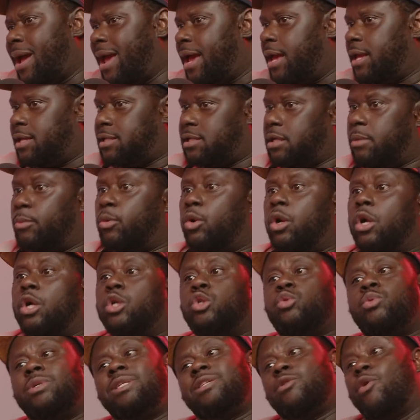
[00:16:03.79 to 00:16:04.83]
I said, I'm on
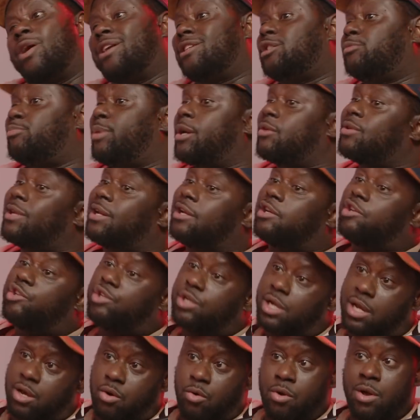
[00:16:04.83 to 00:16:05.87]
Hunts. He said, oh, I just bailed out of
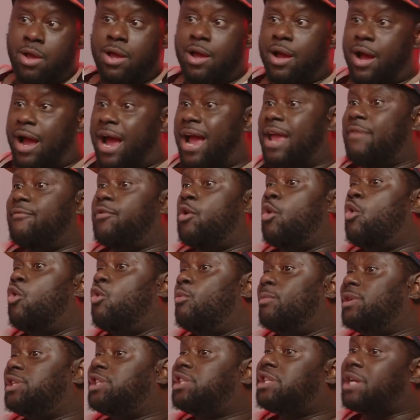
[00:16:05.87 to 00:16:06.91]
jail. I ain't even go home
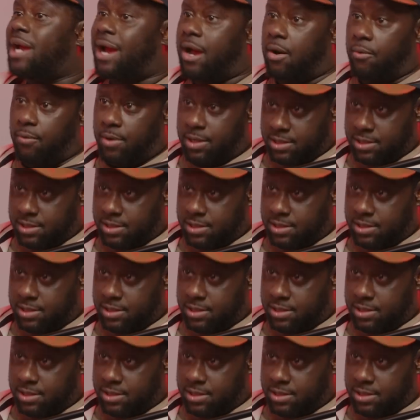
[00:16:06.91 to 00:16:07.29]
and shower.